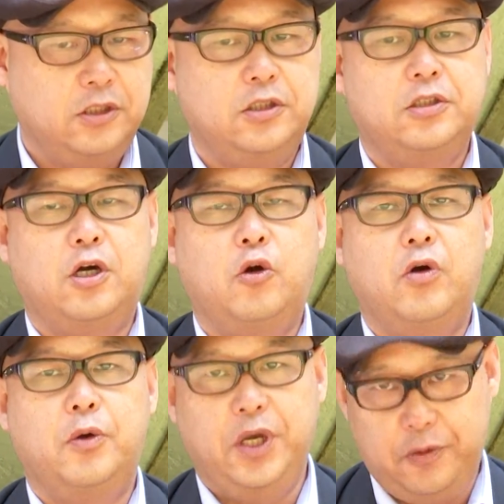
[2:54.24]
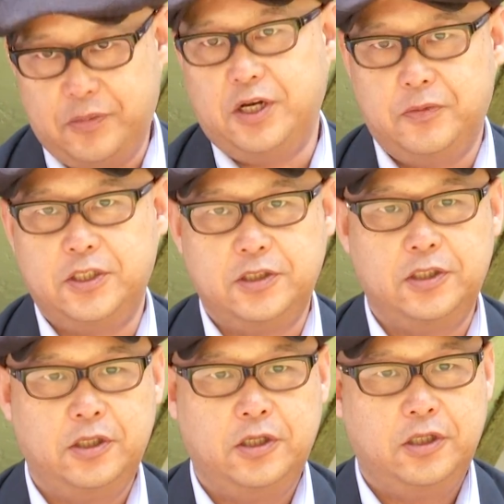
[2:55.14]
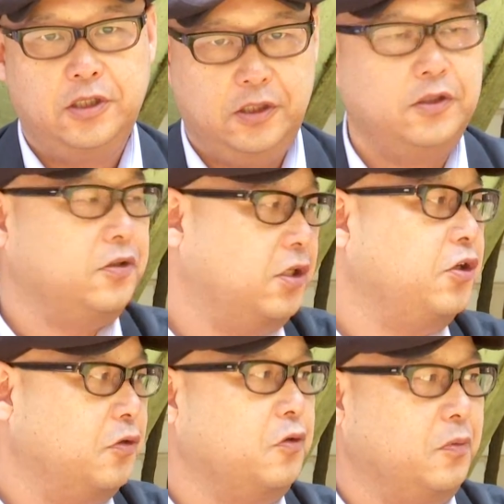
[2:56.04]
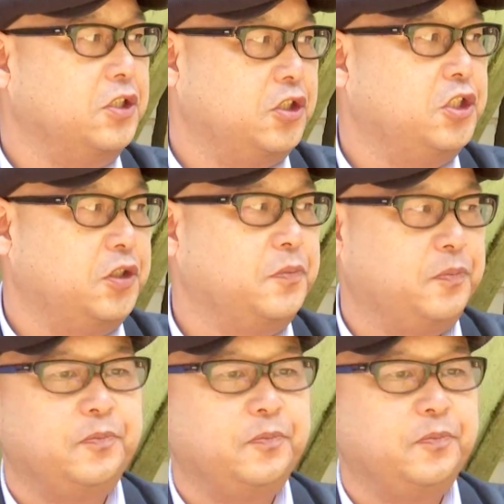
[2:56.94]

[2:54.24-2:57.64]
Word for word: That's our main purpose. Thank you so much.